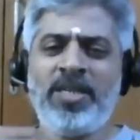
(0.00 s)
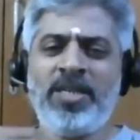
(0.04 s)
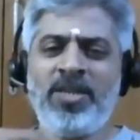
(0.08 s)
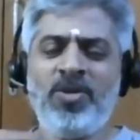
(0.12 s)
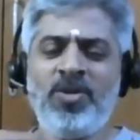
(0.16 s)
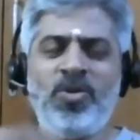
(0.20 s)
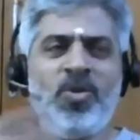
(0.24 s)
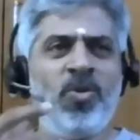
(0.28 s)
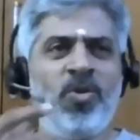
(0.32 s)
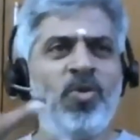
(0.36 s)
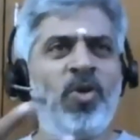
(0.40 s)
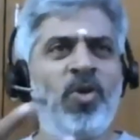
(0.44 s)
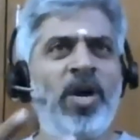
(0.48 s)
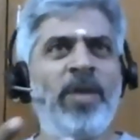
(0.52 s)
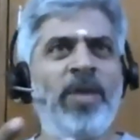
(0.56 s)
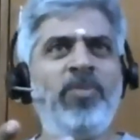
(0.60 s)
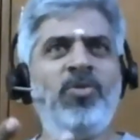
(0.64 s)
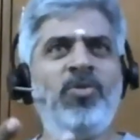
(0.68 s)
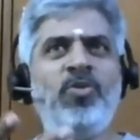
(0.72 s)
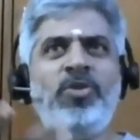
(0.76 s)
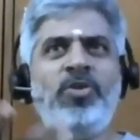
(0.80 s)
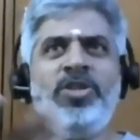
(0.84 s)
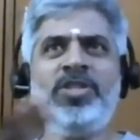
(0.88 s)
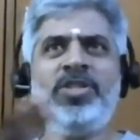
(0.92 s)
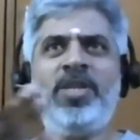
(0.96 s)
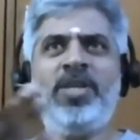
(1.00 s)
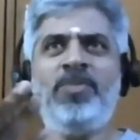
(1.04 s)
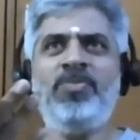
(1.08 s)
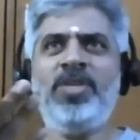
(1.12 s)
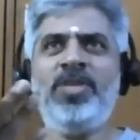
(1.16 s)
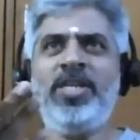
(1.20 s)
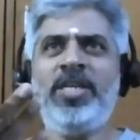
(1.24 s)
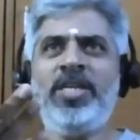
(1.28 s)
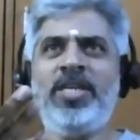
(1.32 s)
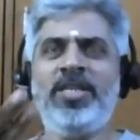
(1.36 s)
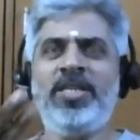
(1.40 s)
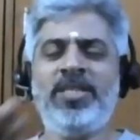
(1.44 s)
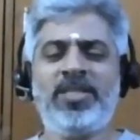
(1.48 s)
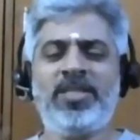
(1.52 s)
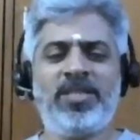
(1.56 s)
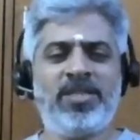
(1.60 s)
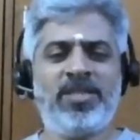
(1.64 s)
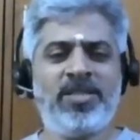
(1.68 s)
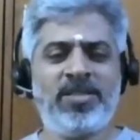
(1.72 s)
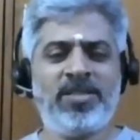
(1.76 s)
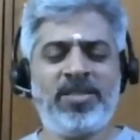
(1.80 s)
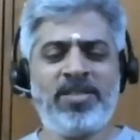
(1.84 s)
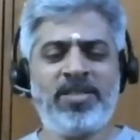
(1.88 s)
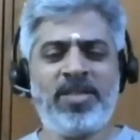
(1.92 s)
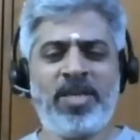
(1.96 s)
you know, oh, I'm doing something
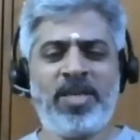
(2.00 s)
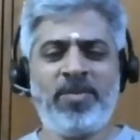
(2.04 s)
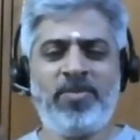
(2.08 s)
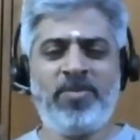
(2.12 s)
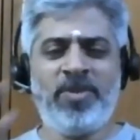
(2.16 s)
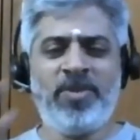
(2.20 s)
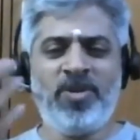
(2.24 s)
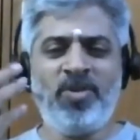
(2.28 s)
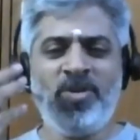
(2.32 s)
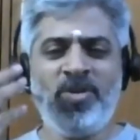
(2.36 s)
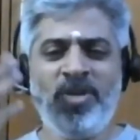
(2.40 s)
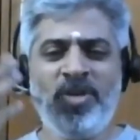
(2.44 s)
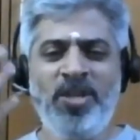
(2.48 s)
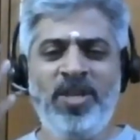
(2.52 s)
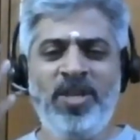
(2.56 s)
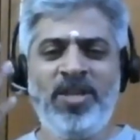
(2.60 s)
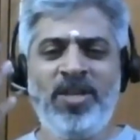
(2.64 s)
else type, you know,